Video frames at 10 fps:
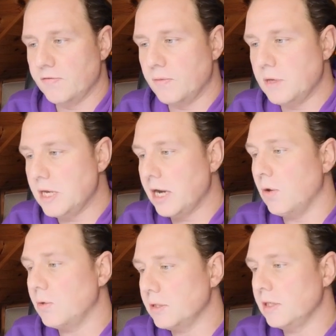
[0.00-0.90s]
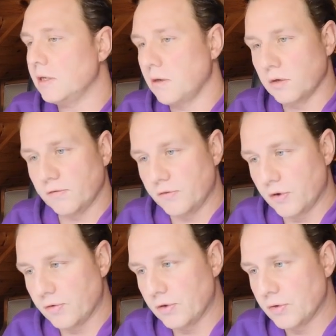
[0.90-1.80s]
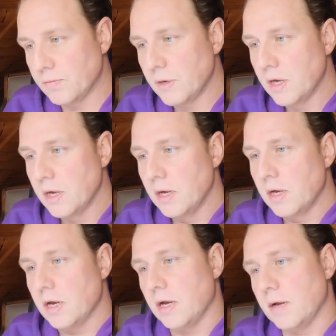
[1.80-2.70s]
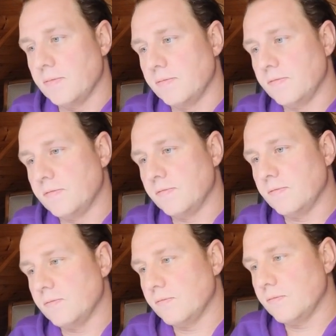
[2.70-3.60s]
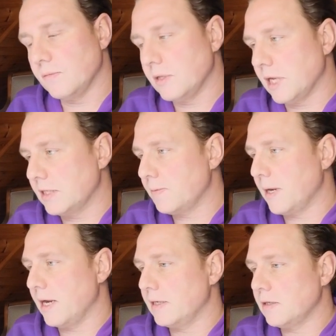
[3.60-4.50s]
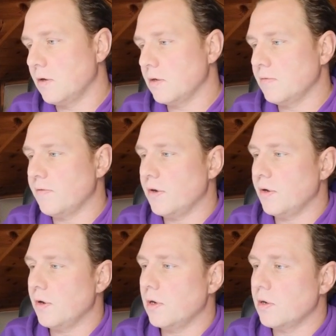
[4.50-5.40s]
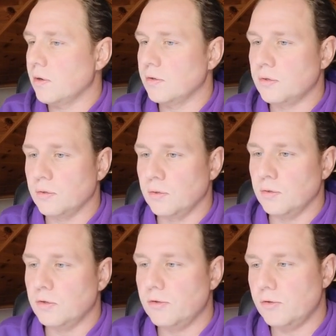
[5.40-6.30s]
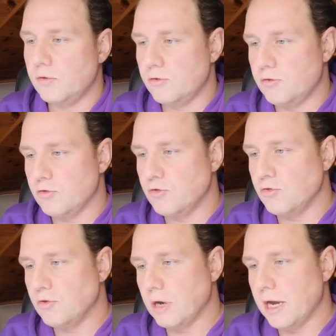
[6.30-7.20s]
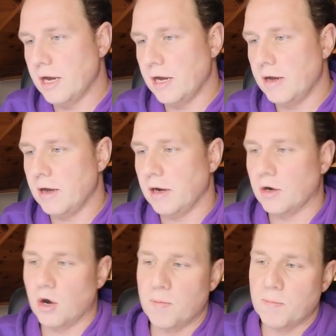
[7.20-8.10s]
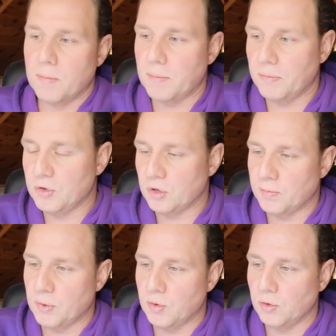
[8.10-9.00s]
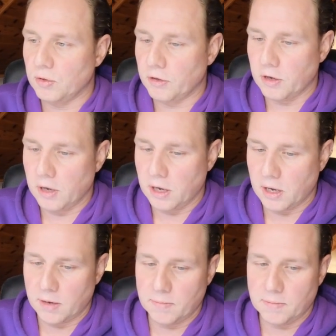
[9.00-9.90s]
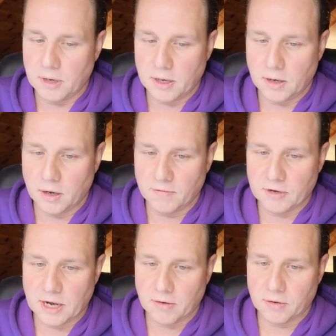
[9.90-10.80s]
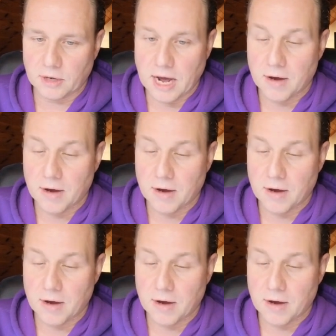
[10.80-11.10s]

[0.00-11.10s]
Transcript: For me, I always need a lot of volume. That's why I started very early on to do come to the pool half an hour